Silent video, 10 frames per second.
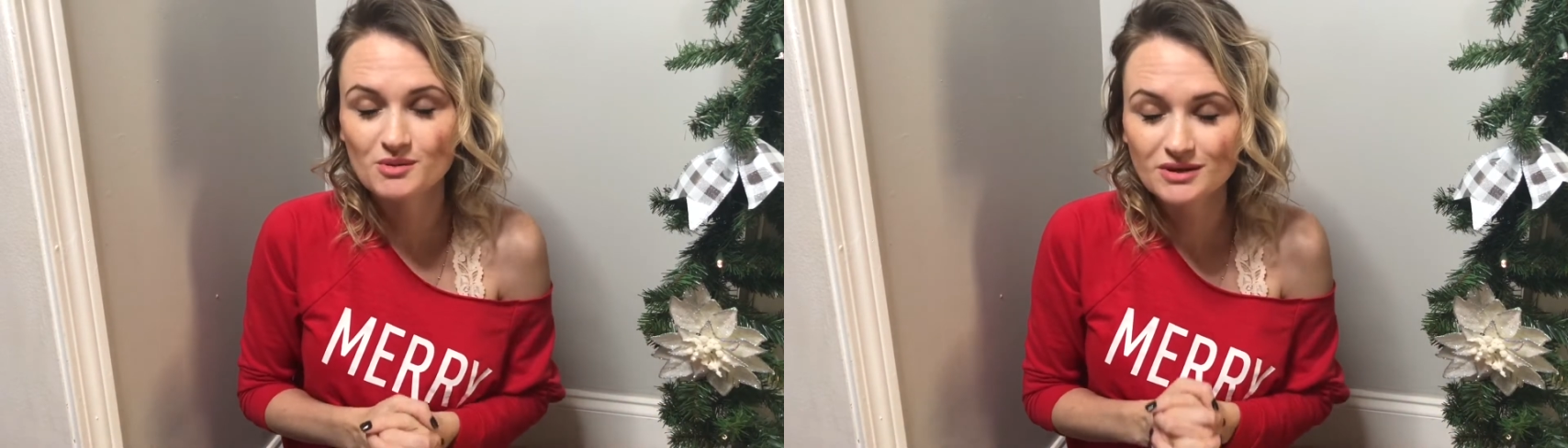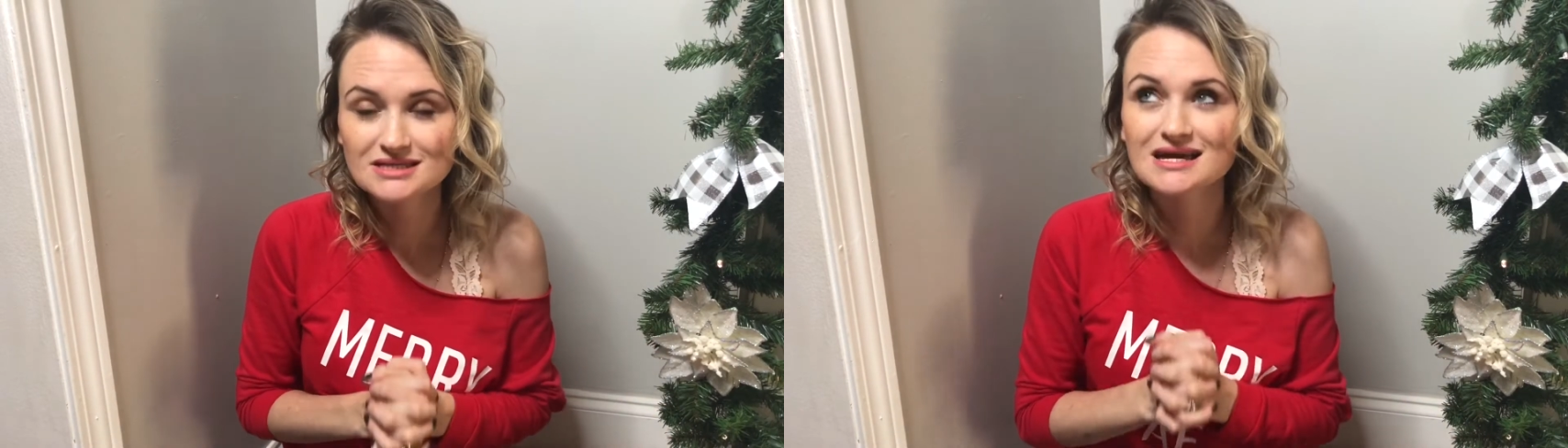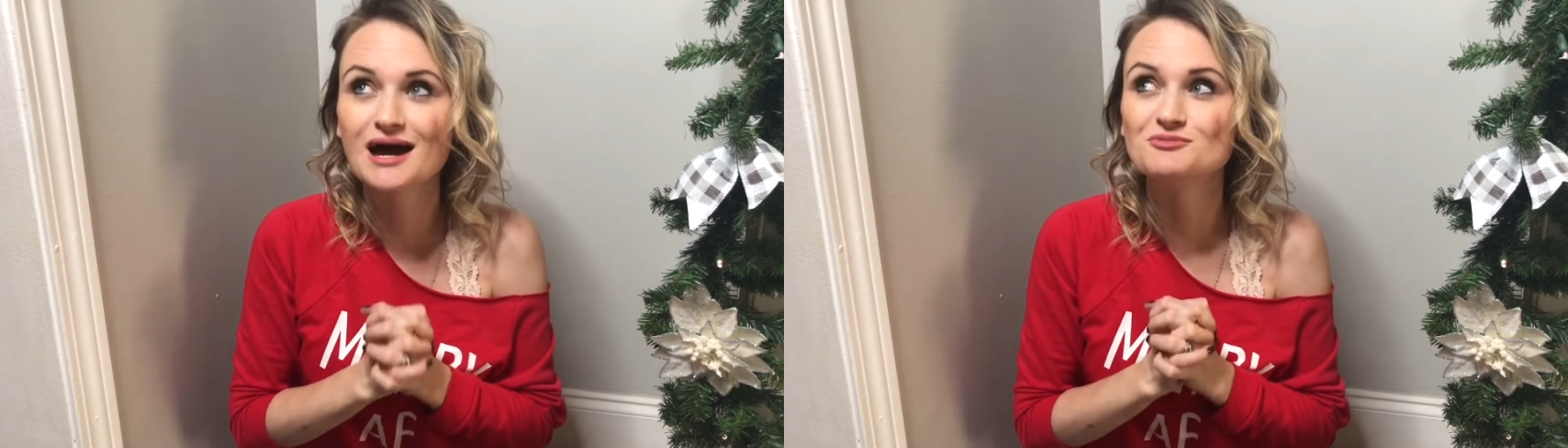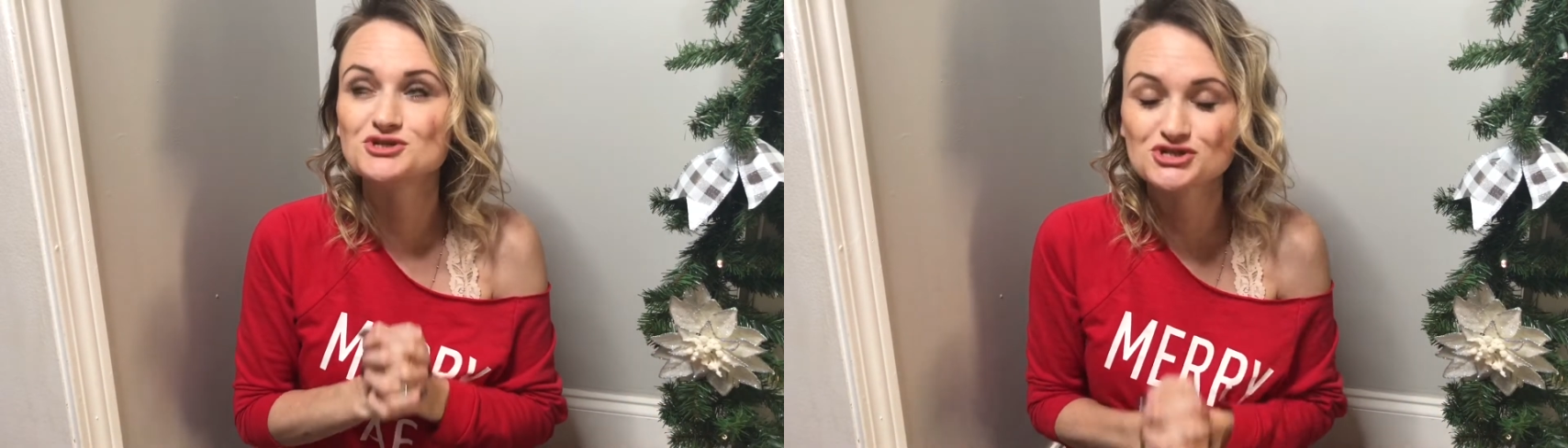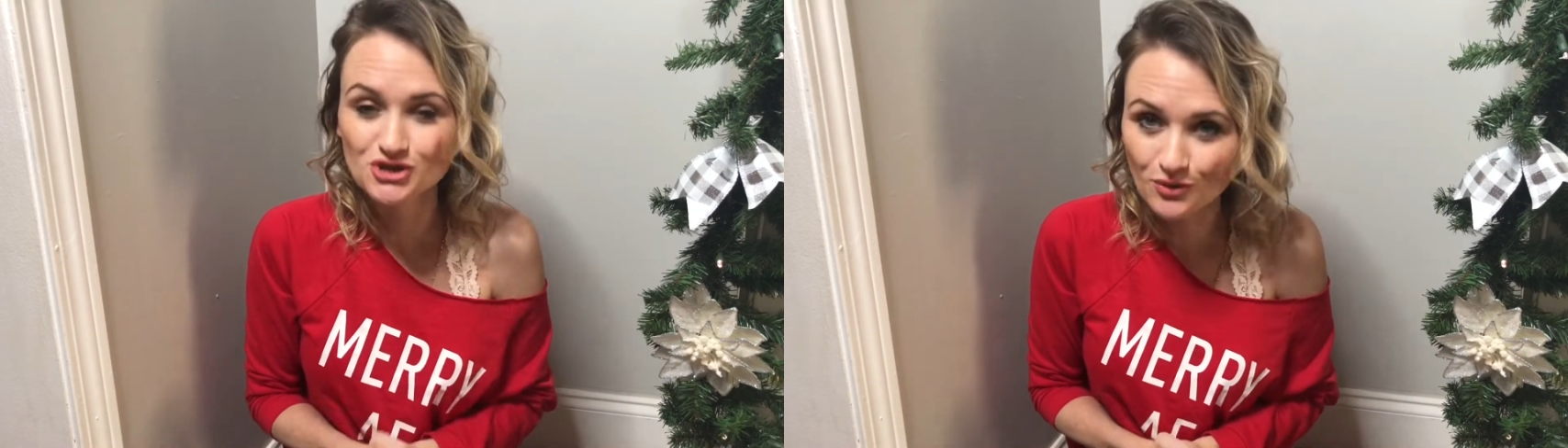because I'm
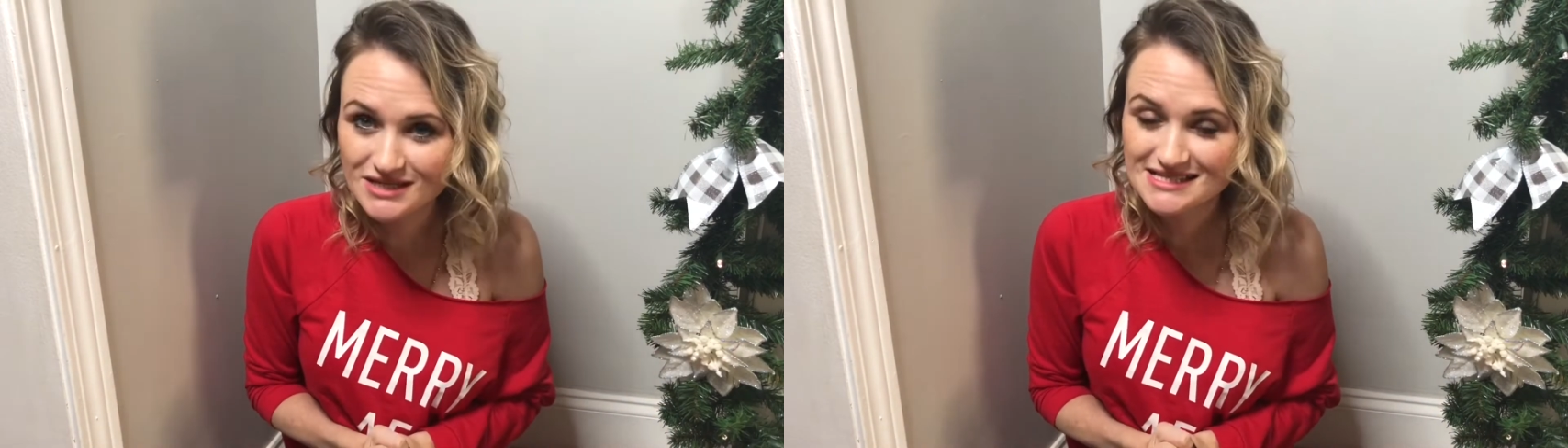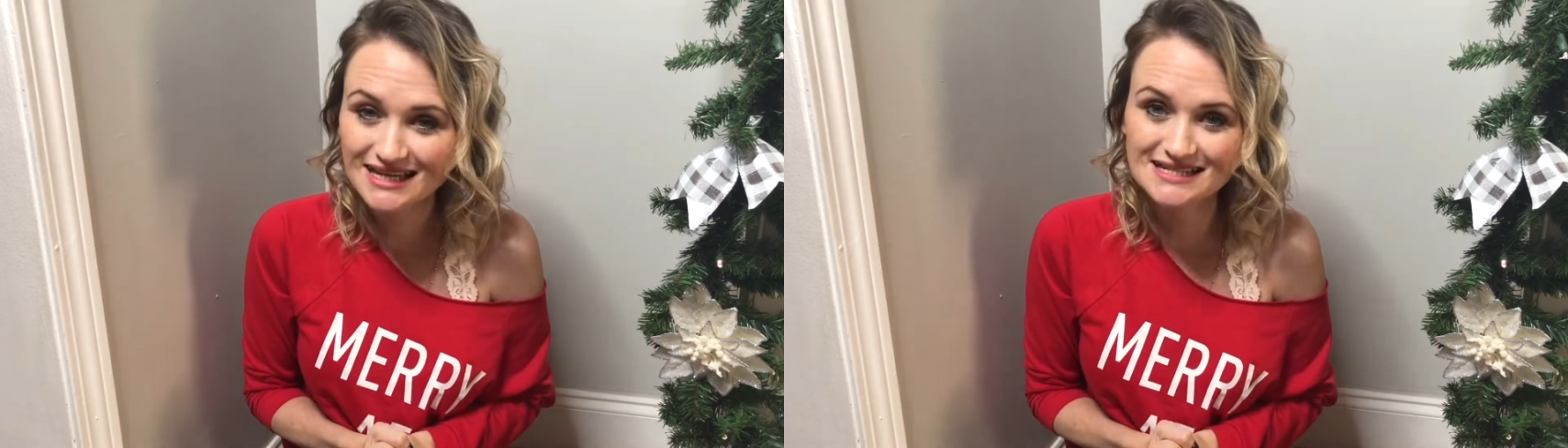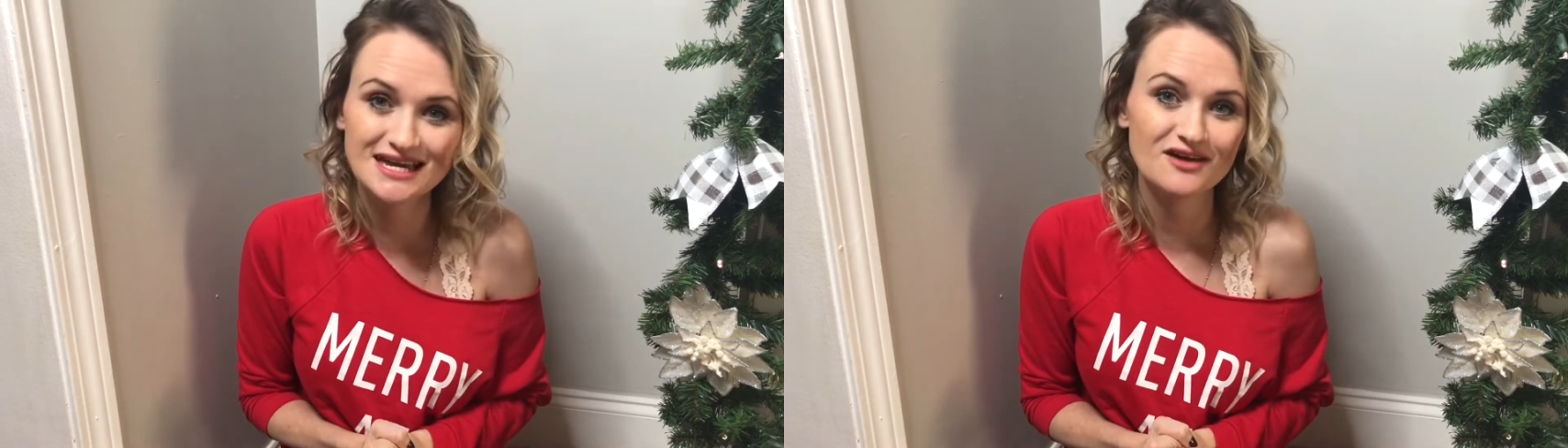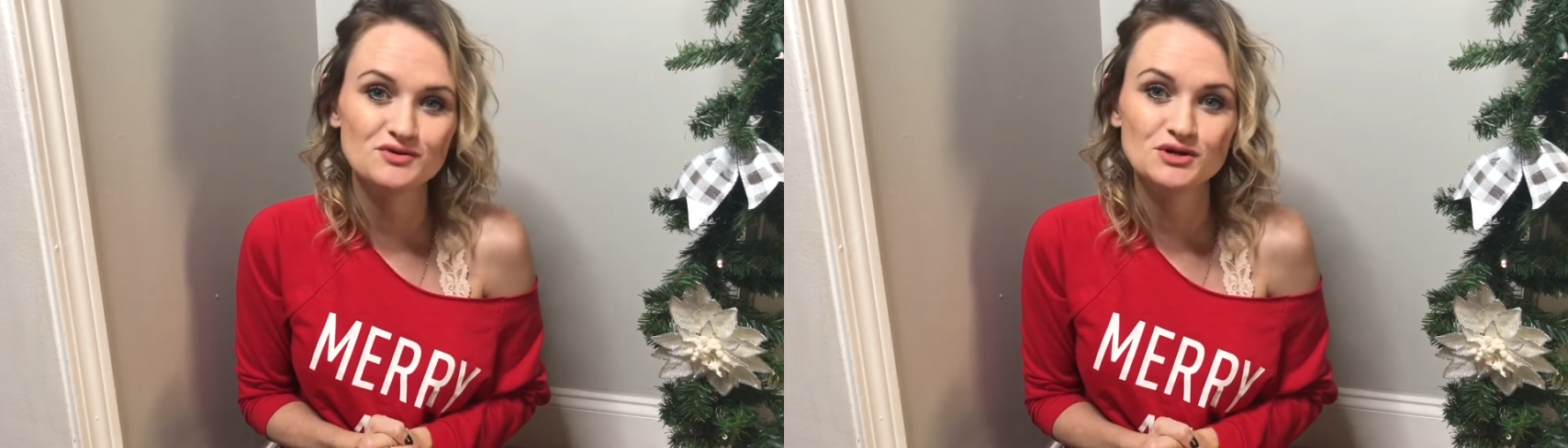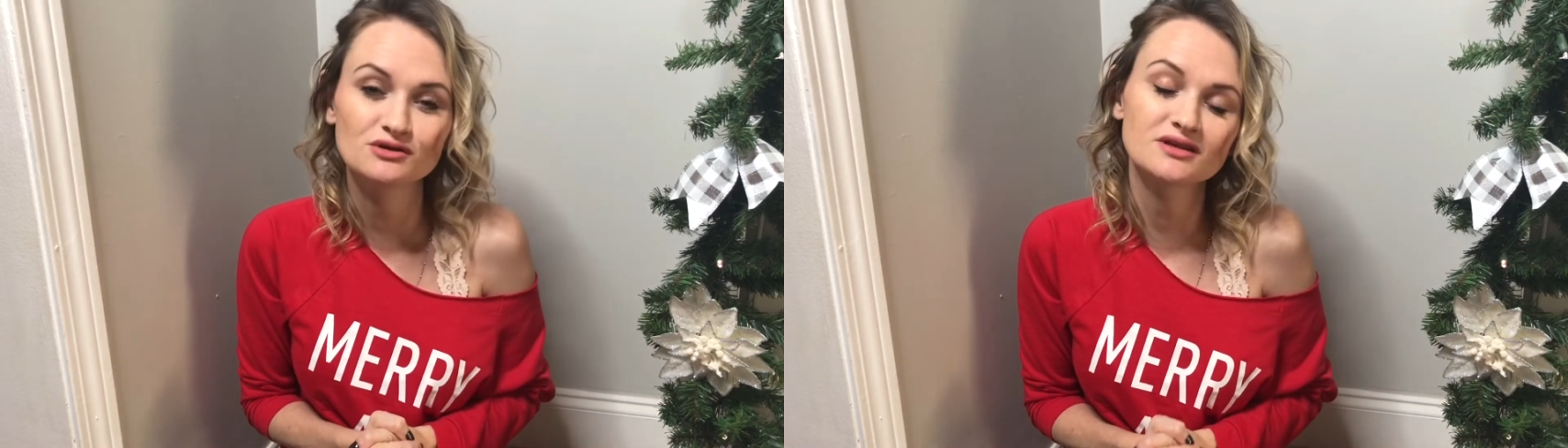so excited to have you here.